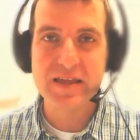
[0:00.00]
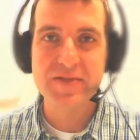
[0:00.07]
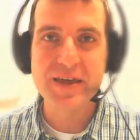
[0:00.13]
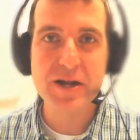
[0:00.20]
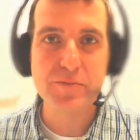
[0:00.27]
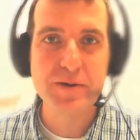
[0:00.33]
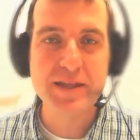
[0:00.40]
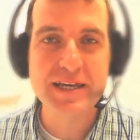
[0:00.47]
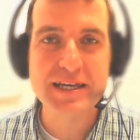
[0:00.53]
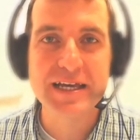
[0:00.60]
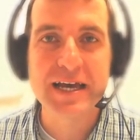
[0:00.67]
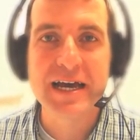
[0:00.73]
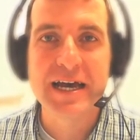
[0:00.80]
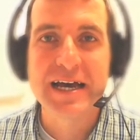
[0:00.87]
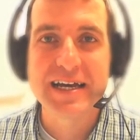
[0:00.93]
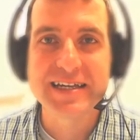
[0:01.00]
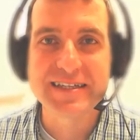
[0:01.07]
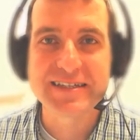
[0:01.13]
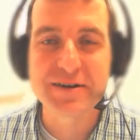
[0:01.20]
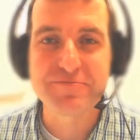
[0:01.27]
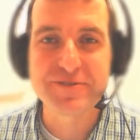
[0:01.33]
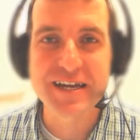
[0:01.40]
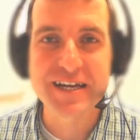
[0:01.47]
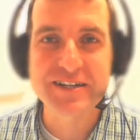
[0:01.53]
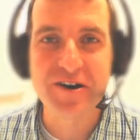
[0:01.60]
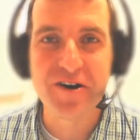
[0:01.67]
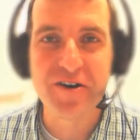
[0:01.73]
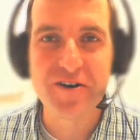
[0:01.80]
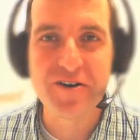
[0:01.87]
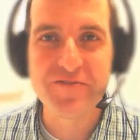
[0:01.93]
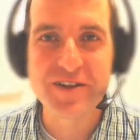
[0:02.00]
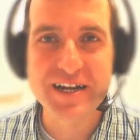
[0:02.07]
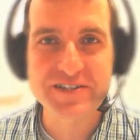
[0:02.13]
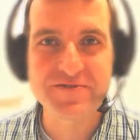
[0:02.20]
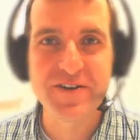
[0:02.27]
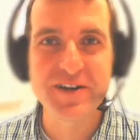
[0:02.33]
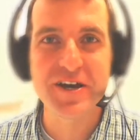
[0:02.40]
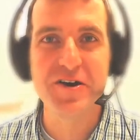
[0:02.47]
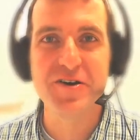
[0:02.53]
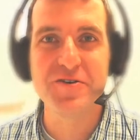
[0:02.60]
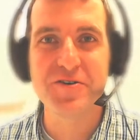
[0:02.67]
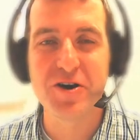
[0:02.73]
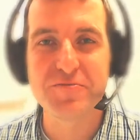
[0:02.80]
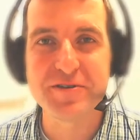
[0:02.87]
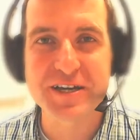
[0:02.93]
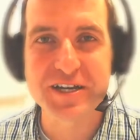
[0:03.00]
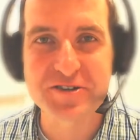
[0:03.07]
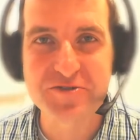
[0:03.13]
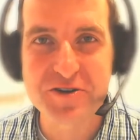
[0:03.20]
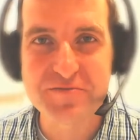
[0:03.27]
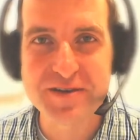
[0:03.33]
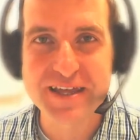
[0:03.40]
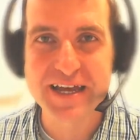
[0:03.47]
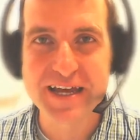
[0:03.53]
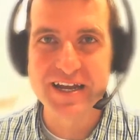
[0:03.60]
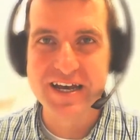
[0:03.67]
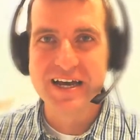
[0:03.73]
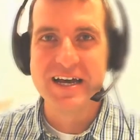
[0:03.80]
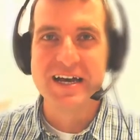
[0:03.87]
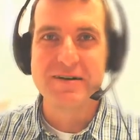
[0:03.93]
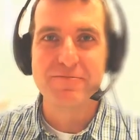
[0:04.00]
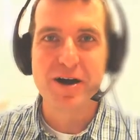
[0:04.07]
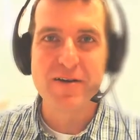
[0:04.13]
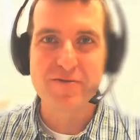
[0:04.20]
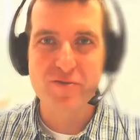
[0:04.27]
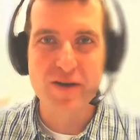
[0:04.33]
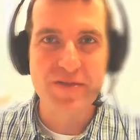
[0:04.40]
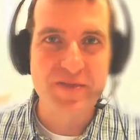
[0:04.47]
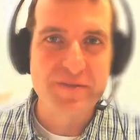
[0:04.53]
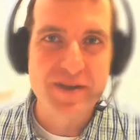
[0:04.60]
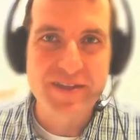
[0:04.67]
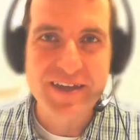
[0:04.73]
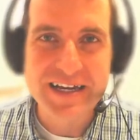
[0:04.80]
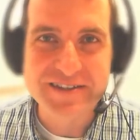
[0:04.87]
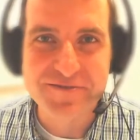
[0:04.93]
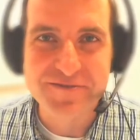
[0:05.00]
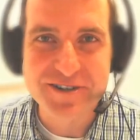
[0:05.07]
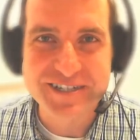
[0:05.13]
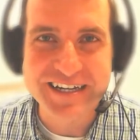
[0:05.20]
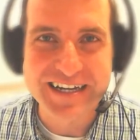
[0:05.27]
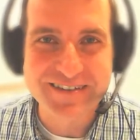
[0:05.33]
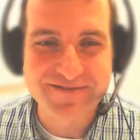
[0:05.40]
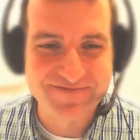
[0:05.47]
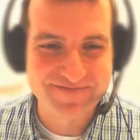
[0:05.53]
That'll be the subject of the next video. Hope you can join me then. Bye, everyone. Thanks for watching.